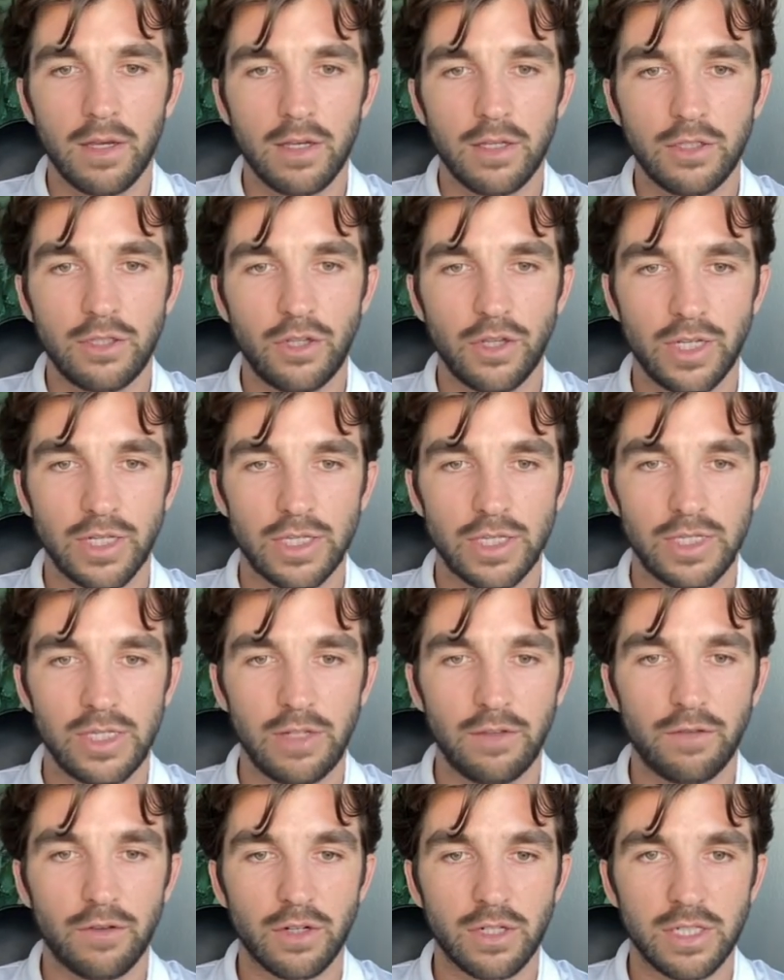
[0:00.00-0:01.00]
So you can see,
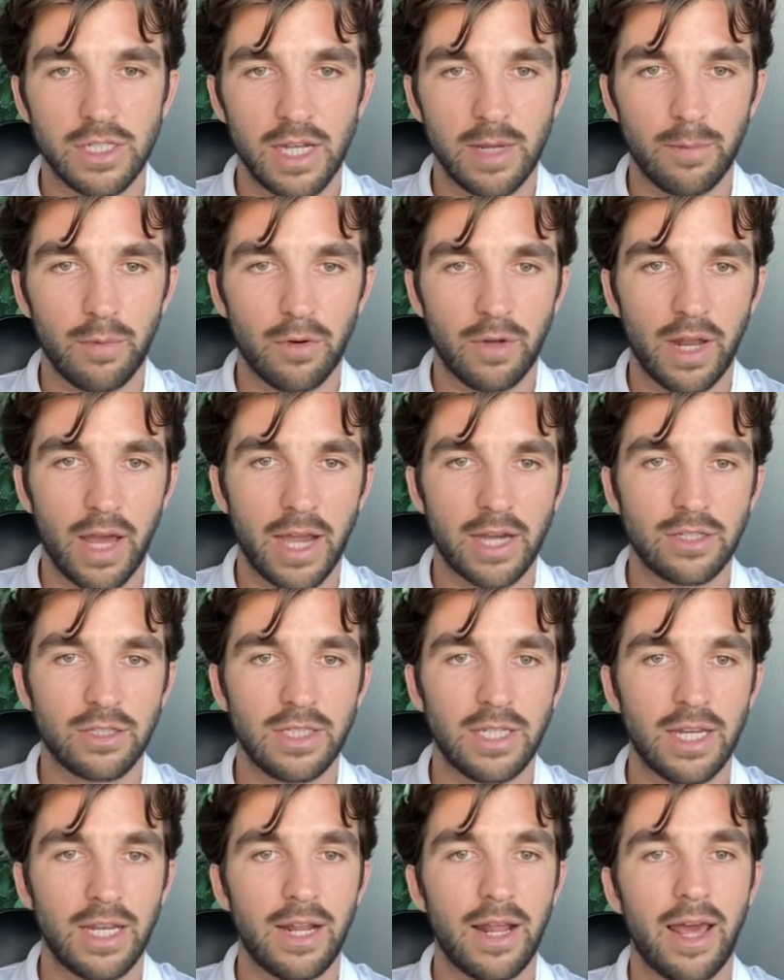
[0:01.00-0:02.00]
for example, and I actually
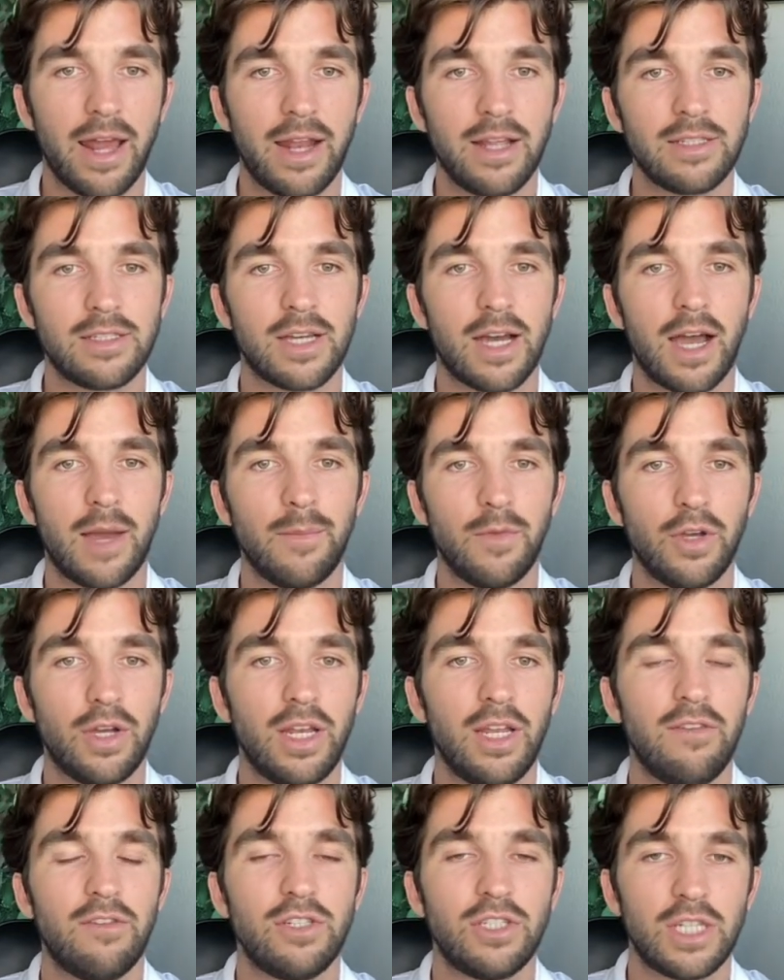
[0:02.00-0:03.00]
did it ahead of time, you can
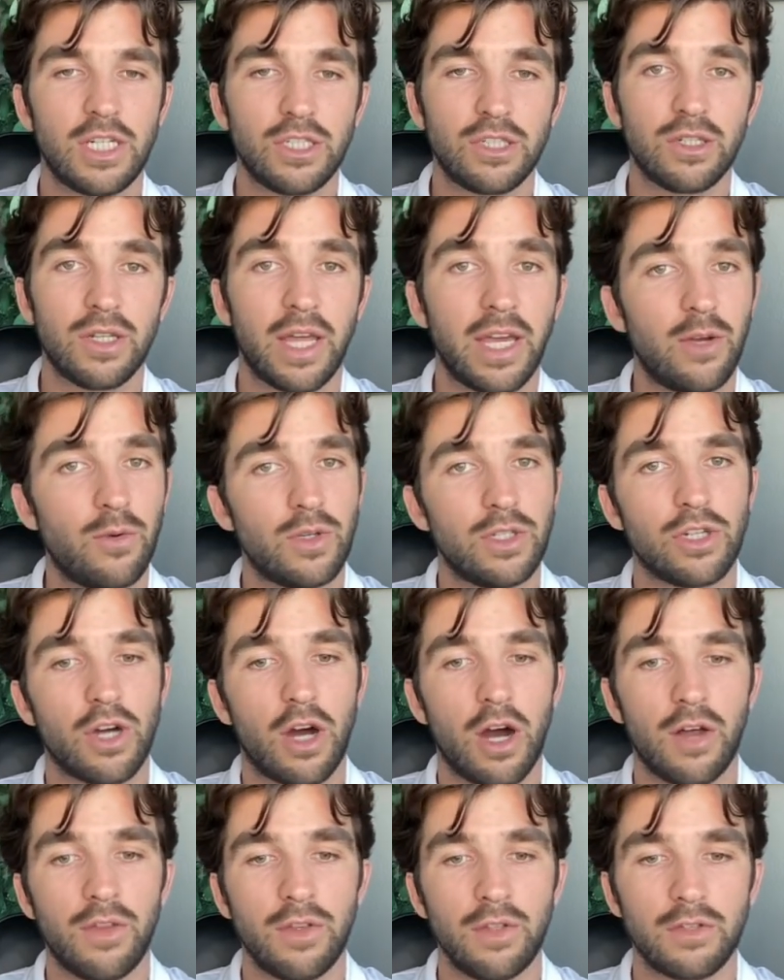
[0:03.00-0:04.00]
even change the language
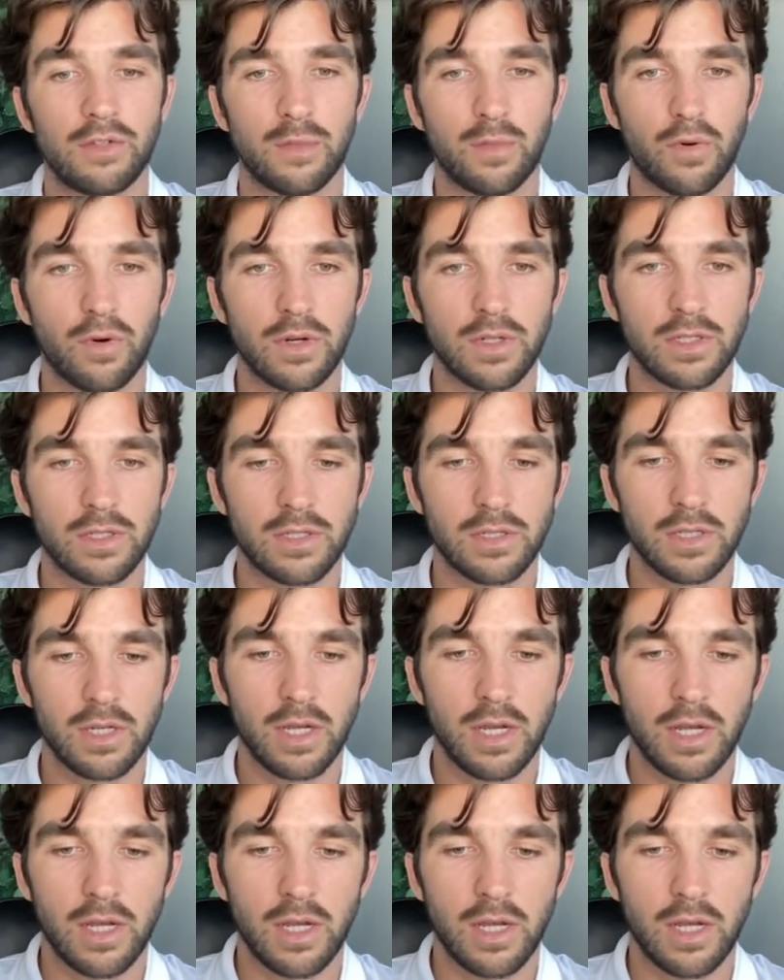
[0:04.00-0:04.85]
on these reports.